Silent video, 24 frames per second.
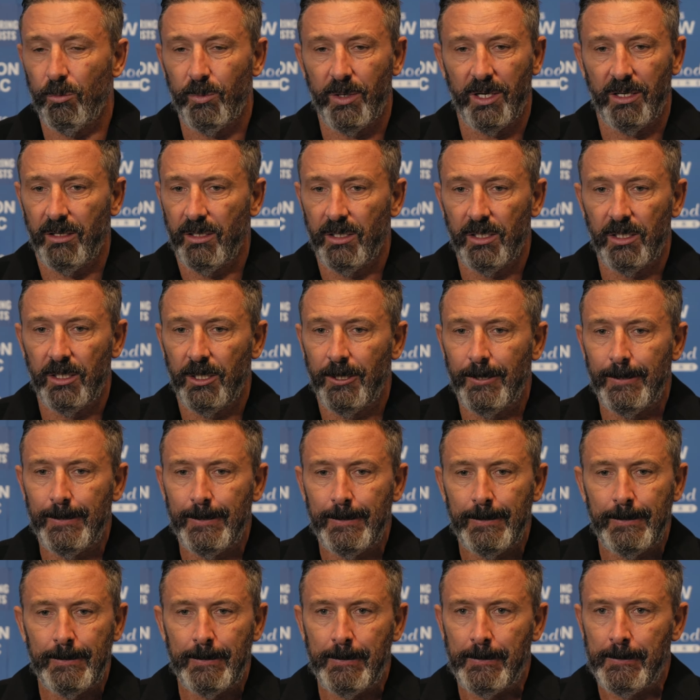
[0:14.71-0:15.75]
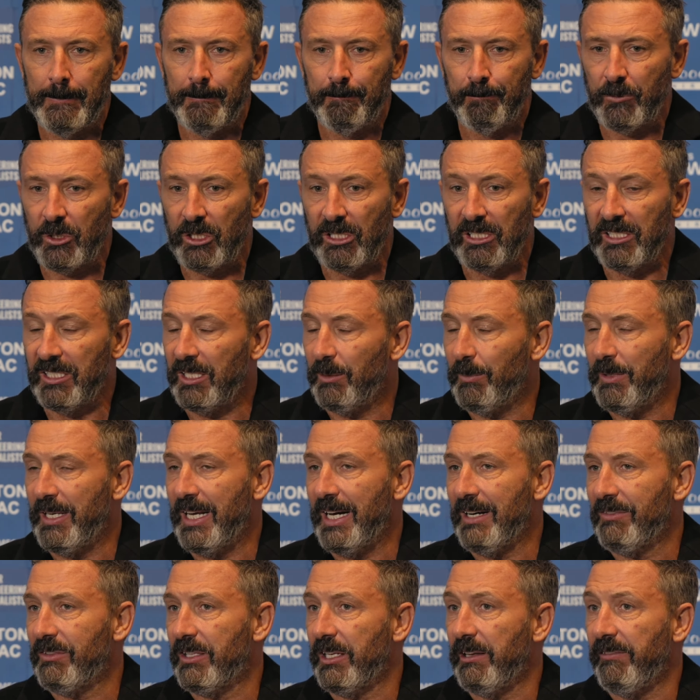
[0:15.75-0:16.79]
but clear to me
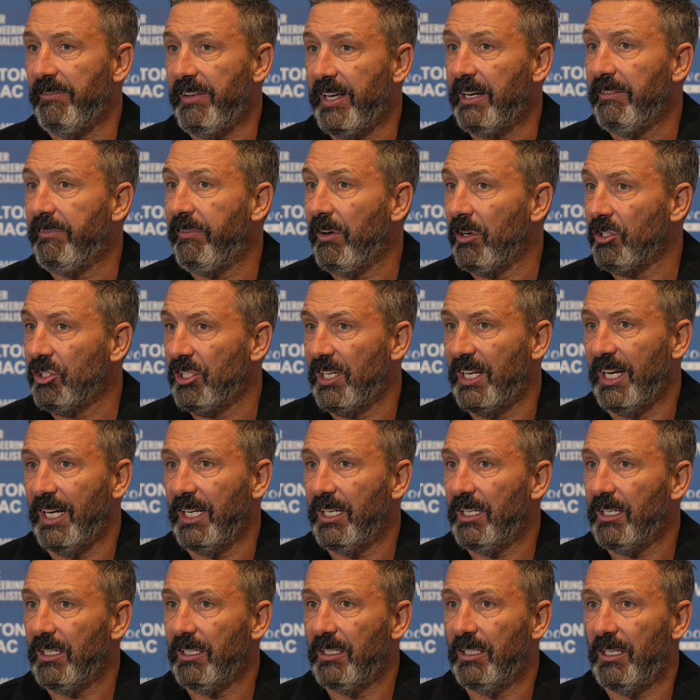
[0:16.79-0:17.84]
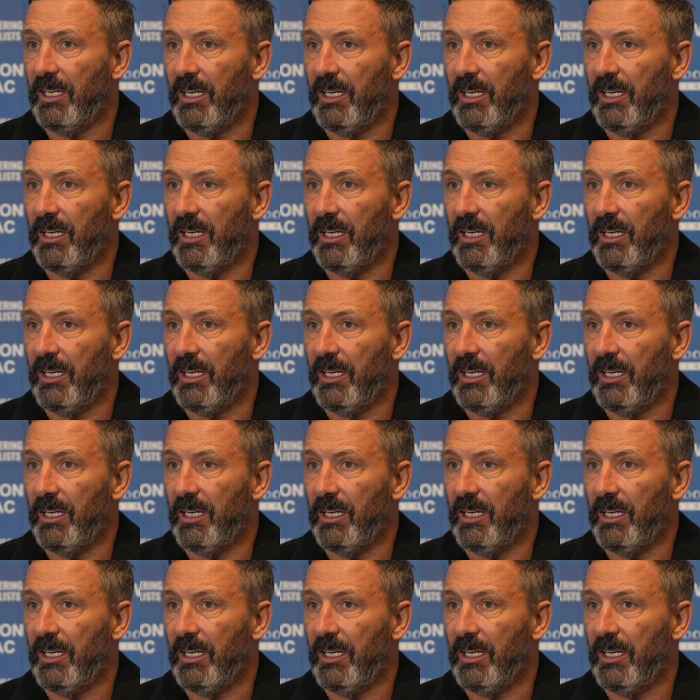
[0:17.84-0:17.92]
after the very first kick